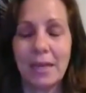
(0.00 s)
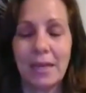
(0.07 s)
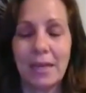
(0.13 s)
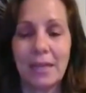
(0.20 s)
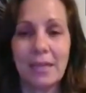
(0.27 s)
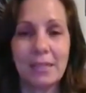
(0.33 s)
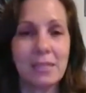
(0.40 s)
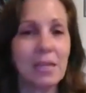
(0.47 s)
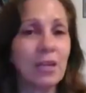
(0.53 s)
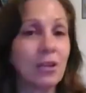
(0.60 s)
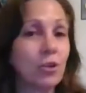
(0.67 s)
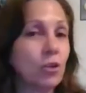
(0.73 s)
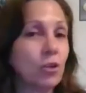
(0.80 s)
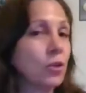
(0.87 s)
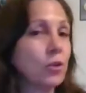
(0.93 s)
It's not
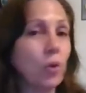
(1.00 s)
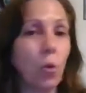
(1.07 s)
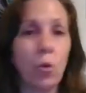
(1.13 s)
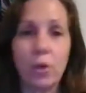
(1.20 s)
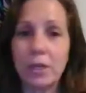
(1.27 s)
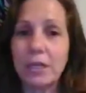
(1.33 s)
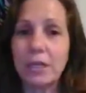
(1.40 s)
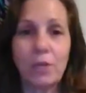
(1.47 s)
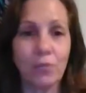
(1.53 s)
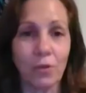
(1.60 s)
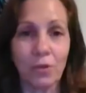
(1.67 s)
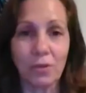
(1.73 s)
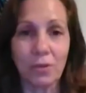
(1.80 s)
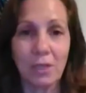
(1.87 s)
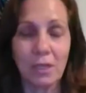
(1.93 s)
good or
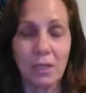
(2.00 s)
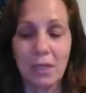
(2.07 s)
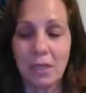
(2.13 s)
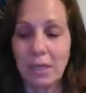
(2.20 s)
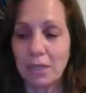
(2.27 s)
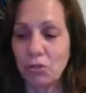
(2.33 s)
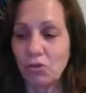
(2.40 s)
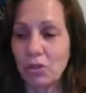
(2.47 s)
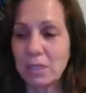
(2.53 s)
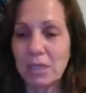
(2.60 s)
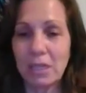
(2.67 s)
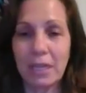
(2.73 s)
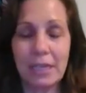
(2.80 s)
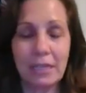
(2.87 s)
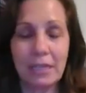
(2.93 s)
evil. Just
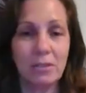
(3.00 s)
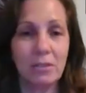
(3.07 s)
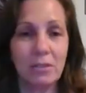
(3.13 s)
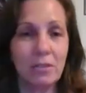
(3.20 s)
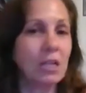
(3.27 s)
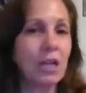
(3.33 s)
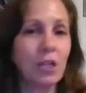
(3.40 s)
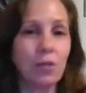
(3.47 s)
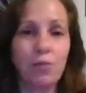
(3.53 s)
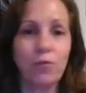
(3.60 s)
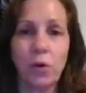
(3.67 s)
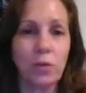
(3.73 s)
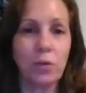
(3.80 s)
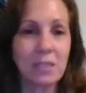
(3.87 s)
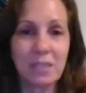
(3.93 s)
like
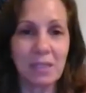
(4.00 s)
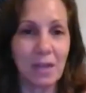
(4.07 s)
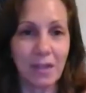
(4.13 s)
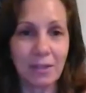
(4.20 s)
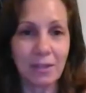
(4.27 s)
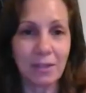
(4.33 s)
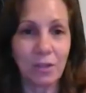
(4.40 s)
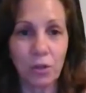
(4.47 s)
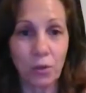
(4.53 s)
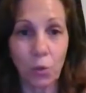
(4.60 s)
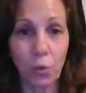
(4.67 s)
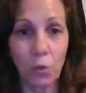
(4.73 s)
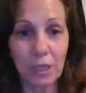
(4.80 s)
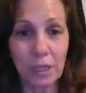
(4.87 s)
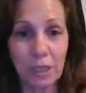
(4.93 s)
telephone is not good
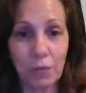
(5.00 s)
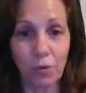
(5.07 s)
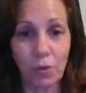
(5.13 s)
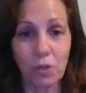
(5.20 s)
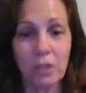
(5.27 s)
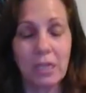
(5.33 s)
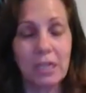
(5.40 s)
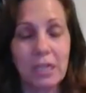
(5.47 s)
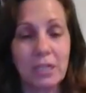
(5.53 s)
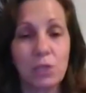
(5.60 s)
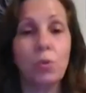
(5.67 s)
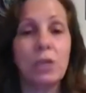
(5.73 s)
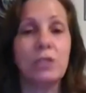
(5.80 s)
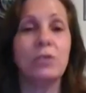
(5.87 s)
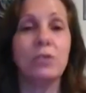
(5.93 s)
or evil. It's
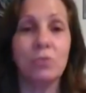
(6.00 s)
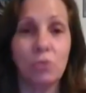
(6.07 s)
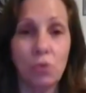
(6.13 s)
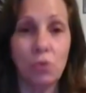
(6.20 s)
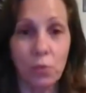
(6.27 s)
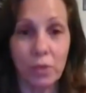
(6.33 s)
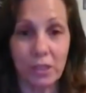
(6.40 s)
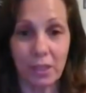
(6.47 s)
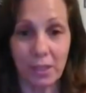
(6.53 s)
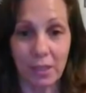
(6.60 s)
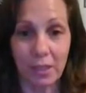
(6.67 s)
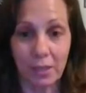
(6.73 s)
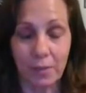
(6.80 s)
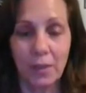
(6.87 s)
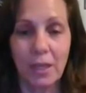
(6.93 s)
what you do with it
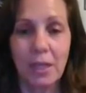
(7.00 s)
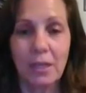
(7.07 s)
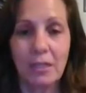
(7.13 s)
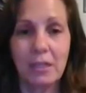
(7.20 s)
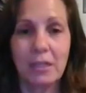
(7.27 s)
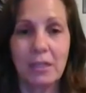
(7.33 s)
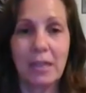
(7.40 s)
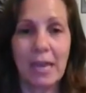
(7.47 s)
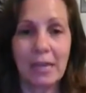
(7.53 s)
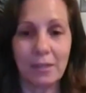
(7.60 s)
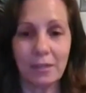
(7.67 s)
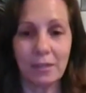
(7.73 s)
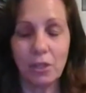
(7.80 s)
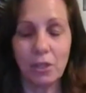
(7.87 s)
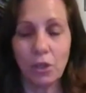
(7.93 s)
that,
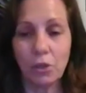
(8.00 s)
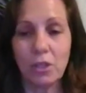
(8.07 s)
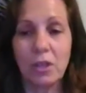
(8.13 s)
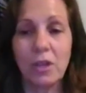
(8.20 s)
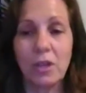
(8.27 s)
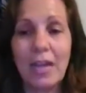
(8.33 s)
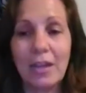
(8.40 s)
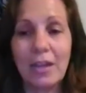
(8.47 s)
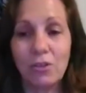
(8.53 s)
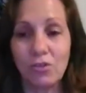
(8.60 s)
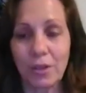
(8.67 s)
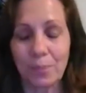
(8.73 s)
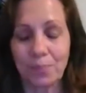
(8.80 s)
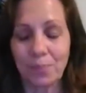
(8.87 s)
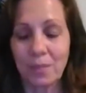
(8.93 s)
you know, the
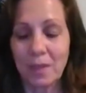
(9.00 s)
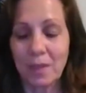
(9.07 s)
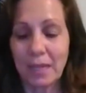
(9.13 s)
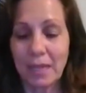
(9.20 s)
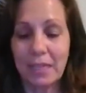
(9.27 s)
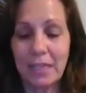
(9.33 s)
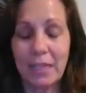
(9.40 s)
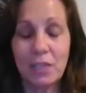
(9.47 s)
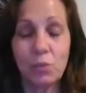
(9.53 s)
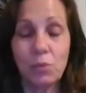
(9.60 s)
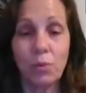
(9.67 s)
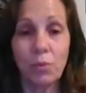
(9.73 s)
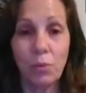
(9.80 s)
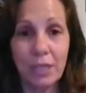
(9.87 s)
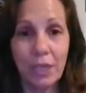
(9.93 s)
connection. And that's what
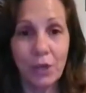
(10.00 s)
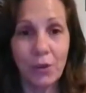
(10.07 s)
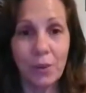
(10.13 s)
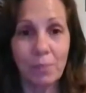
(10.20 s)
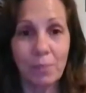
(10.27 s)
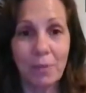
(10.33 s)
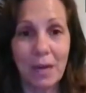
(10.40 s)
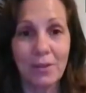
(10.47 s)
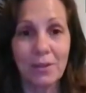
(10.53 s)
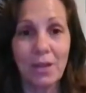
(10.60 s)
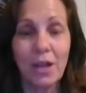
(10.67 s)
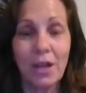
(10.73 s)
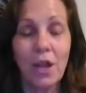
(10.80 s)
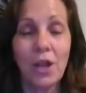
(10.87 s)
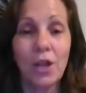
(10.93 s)
we're here about,
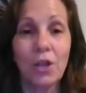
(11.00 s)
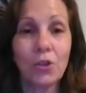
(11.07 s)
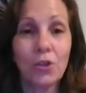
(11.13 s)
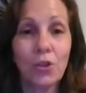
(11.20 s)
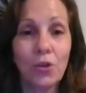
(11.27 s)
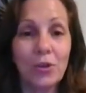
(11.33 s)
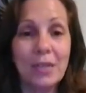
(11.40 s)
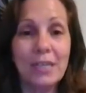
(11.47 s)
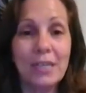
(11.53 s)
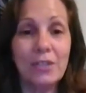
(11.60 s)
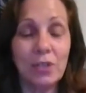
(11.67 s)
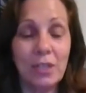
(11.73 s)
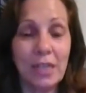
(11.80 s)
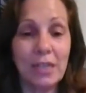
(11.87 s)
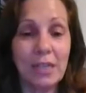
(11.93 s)
learning to
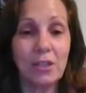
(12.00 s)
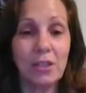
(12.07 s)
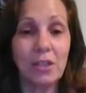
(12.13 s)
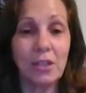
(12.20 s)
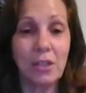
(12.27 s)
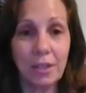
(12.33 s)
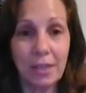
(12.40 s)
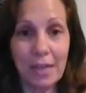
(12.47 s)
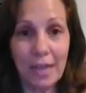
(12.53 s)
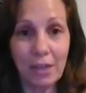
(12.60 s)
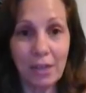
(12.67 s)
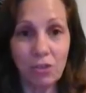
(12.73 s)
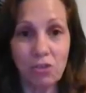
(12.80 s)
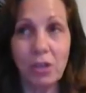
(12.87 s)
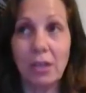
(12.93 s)
get the
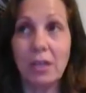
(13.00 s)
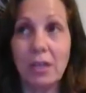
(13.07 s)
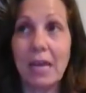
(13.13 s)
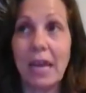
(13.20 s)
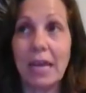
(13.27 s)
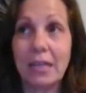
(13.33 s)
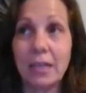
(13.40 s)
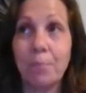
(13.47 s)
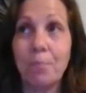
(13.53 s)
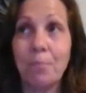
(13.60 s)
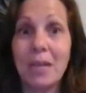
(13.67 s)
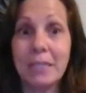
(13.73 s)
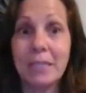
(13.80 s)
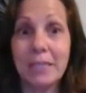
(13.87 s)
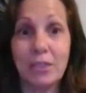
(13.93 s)
connection and the
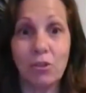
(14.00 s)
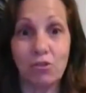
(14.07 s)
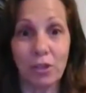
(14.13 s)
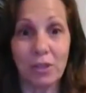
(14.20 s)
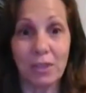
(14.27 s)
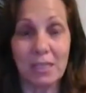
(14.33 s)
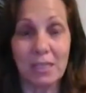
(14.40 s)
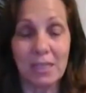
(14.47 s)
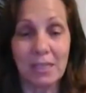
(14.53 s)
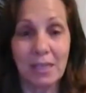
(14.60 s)
messages